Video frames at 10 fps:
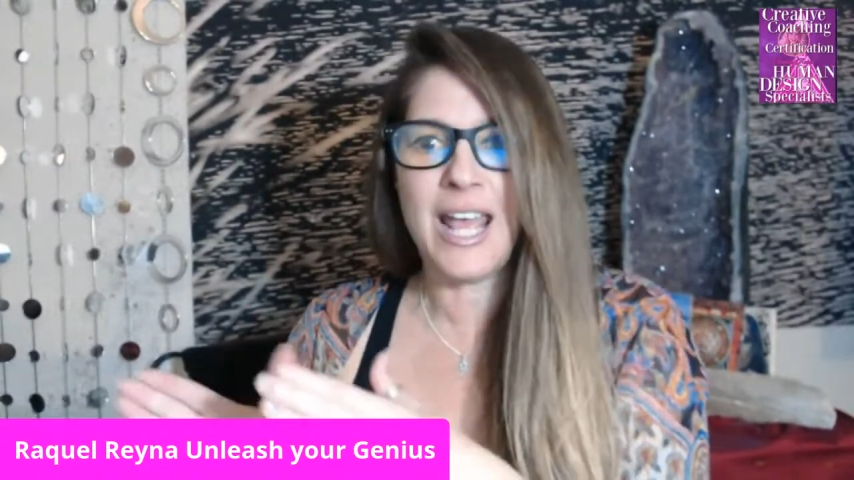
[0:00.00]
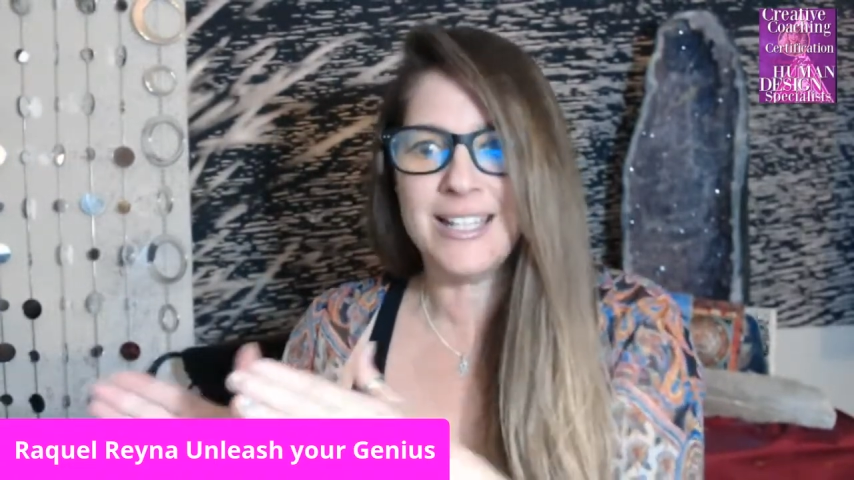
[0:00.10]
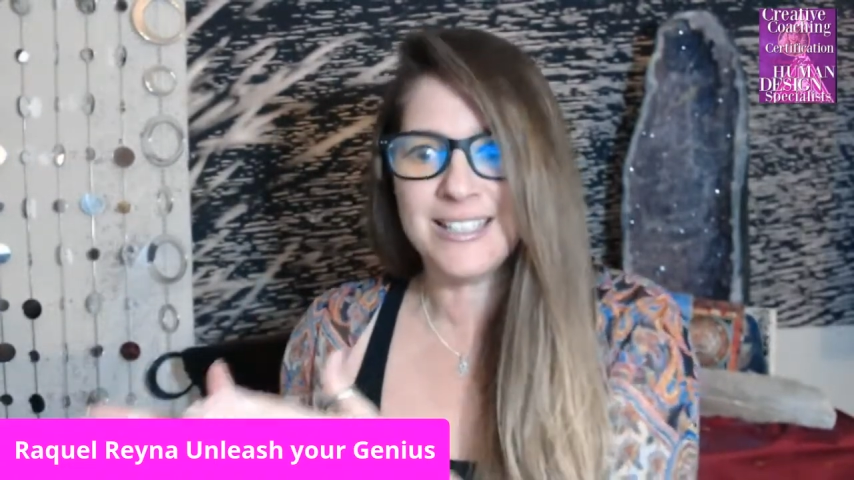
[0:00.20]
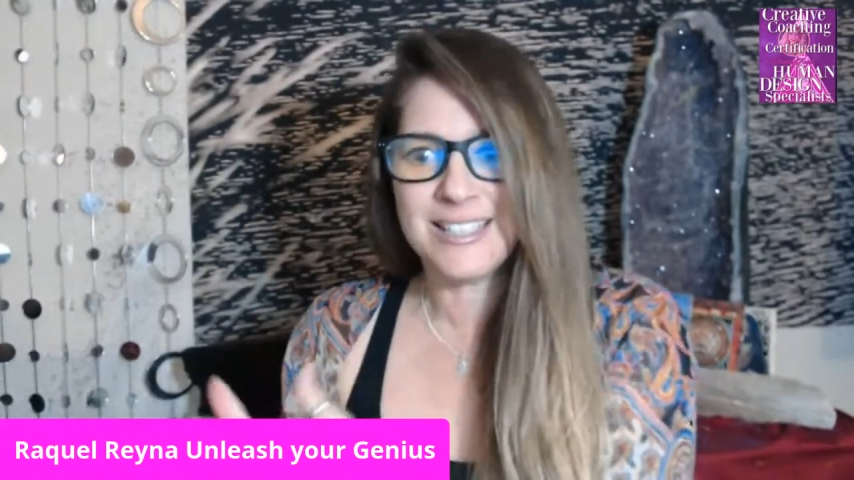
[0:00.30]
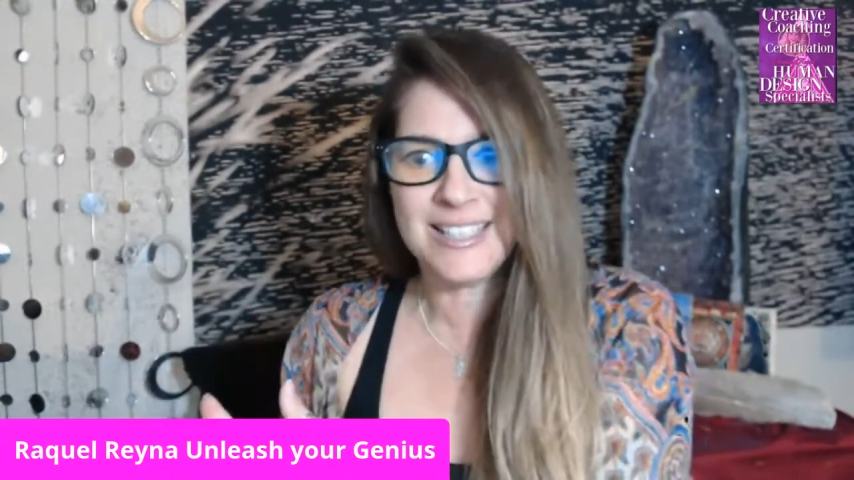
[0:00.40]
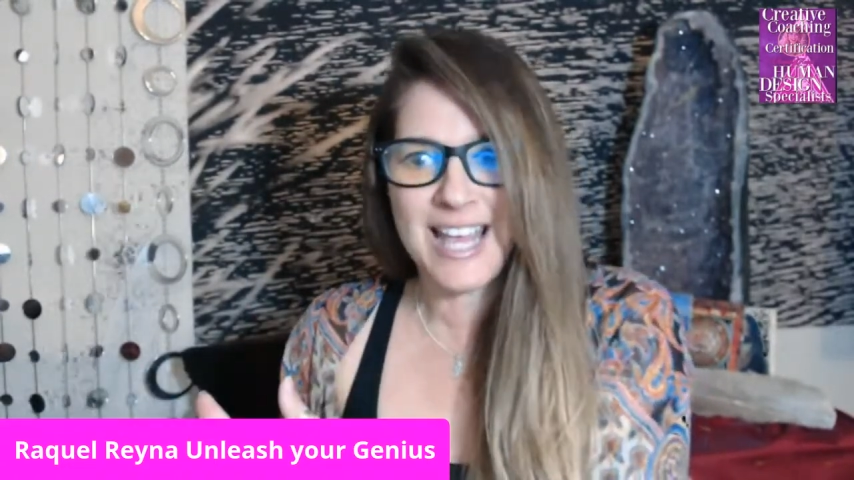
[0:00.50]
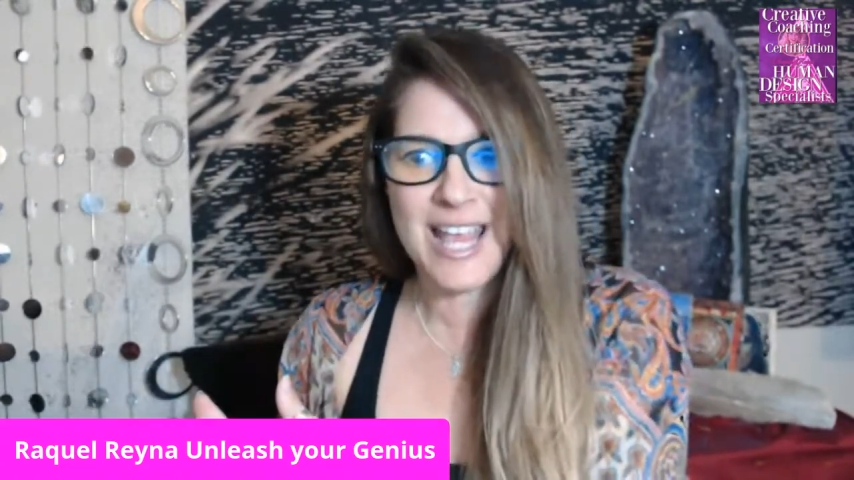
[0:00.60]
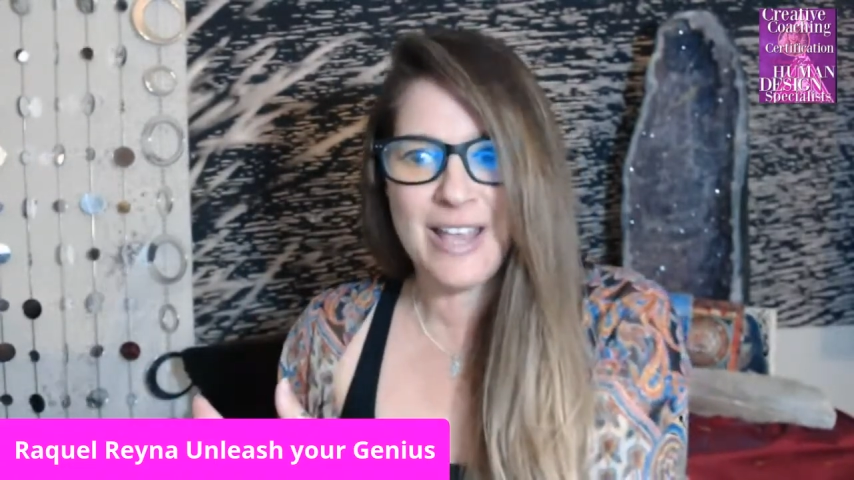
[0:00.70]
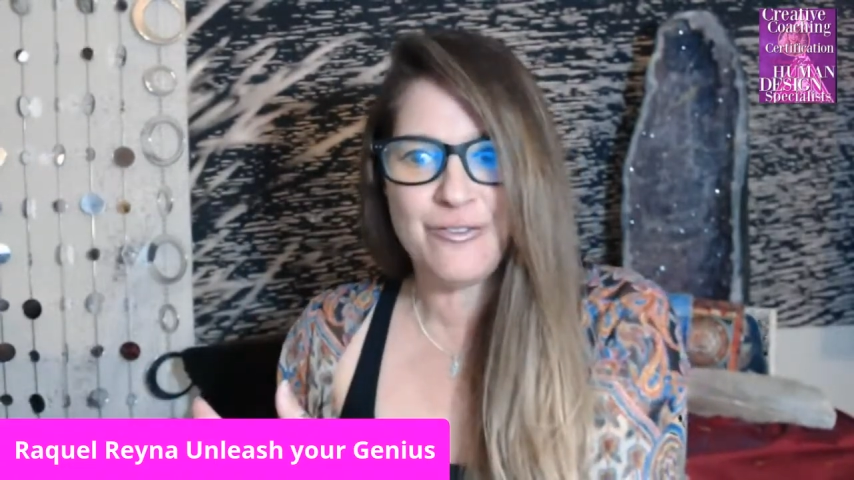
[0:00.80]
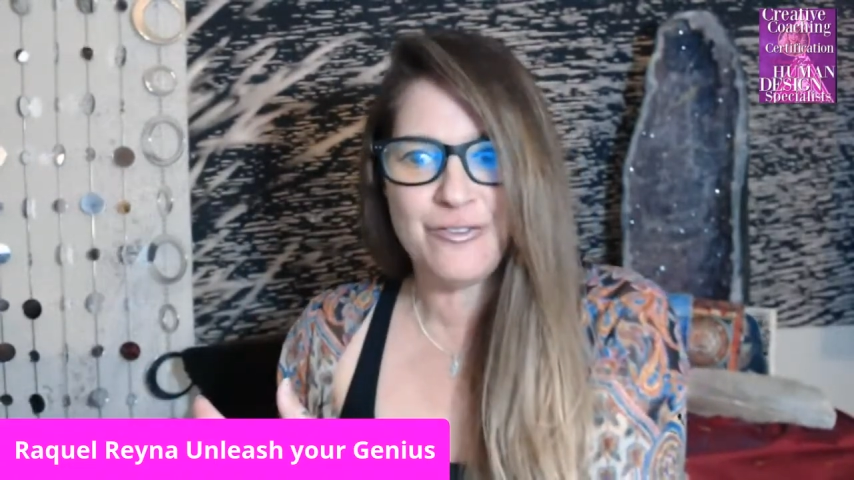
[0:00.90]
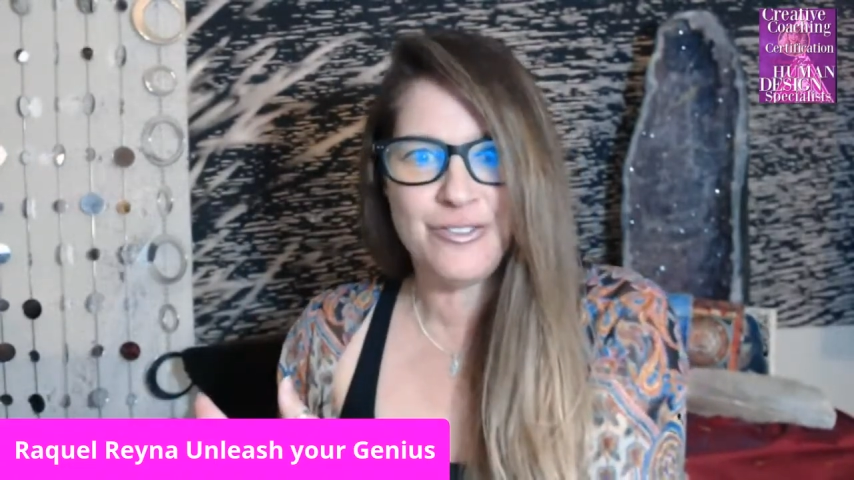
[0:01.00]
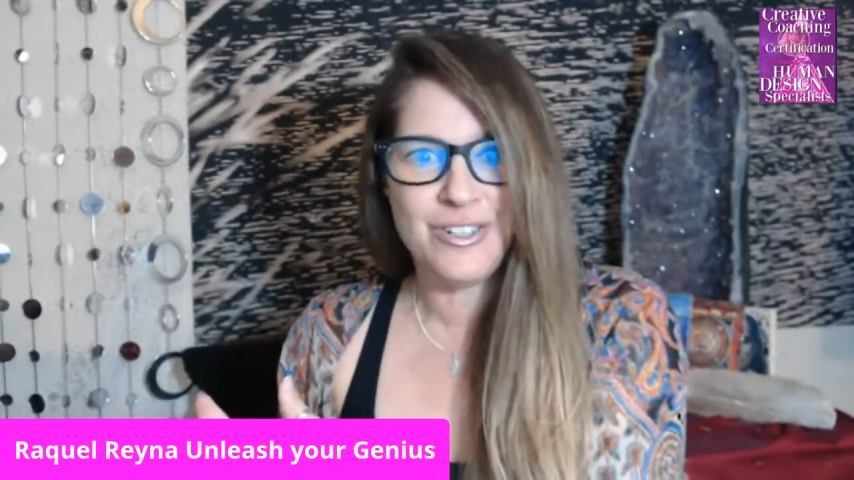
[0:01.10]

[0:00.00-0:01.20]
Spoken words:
and safe,